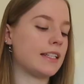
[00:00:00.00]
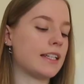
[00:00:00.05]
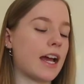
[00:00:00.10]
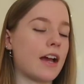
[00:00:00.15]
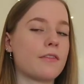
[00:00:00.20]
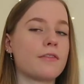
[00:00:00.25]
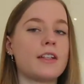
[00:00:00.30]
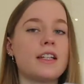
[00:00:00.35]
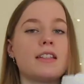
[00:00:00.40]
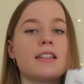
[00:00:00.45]

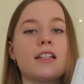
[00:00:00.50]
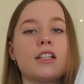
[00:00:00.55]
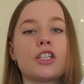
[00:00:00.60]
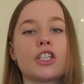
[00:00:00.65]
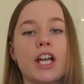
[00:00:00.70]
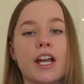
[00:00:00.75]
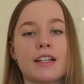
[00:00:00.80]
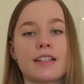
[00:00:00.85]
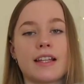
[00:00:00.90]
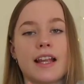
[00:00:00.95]
Definitely
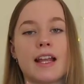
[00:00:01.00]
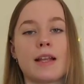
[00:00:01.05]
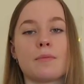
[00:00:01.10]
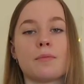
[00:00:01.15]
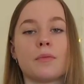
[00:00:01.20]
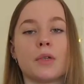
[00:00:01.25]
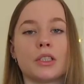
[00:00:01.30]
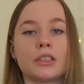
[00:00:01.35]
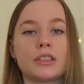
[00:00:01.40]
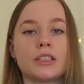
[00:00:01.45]
suggest a
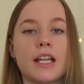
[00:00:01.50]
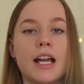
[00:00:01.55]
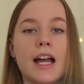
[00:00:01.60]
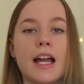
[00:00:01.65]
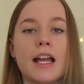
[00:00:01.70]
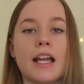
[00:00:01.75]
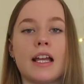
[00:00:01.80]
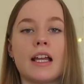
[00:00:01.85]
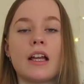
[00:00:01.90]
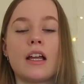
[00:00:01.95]

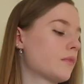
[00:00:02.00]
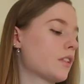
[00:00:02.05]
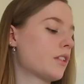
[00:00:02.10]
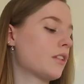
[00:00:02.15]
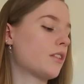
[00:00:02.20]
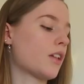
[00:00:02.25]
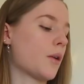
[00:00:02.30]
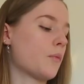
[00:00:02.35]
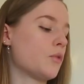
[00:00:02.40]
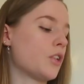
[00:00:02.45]

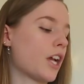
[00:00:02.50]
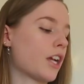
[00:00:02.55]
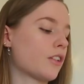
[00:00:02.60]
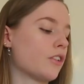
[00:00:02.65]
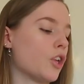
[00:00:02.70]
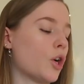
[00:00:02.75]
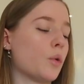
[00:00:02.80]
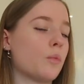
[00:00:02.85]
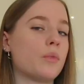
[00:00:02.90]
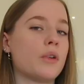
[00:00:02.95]
multi-subject
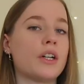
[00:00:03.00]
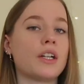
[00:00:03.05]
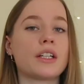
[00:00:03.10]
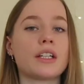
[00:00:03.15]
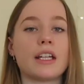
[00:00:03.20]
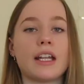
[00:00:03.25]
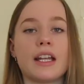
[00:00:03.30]
notebook.